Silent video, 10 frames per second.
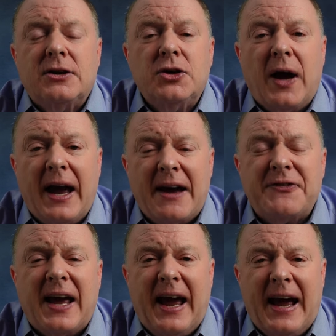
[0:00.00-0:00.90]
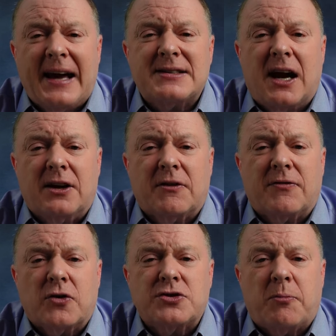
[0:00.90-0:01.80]
you have to ask on the
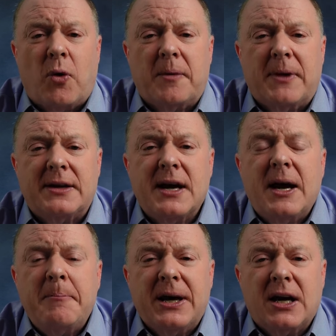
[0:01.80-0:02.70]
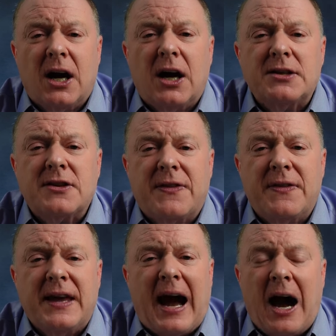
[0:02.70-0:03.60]
first appointment because
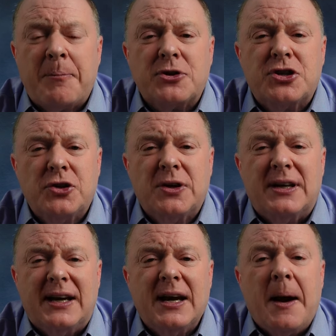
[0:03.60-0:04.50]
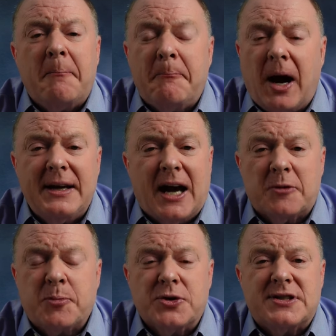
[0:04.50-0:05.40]
the opportunity might
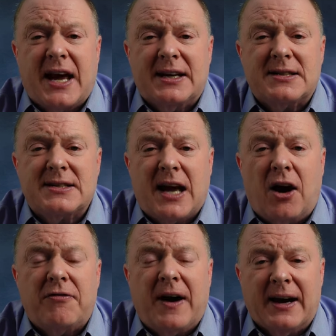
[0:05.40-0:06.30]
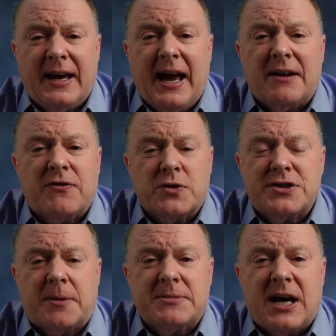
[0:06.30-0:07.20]
not present itself again for
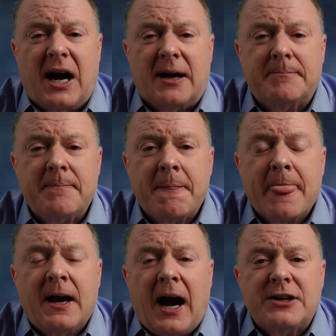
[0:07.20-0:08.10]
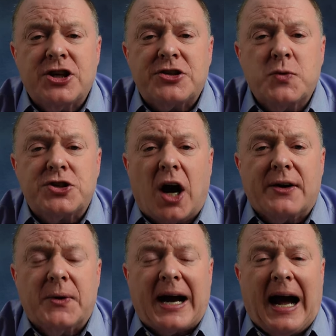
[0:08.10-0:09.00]
some time. I just was
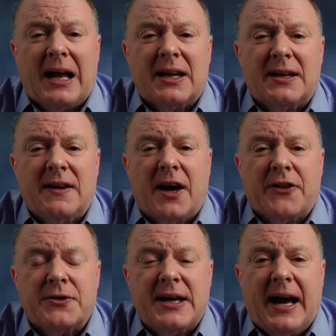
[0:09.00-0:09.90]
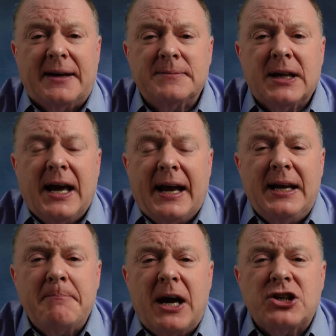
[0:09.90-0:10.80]
talking to a colleague the other day, and
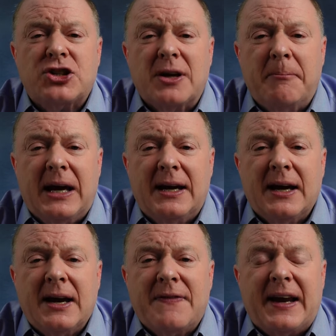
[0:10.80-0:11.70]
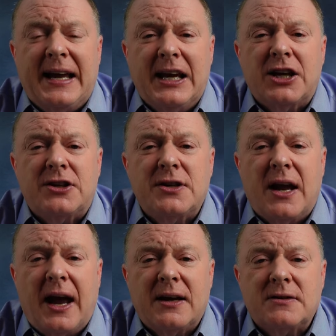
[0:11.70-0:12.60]
he mentioned to me that he had
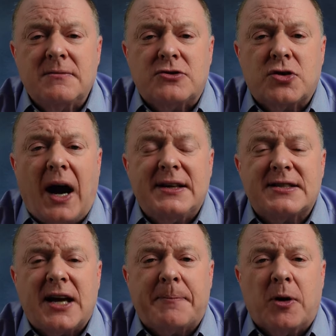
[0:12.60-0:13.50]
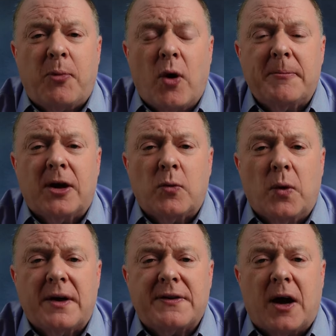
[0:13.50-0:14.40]
tried to set up an appointment with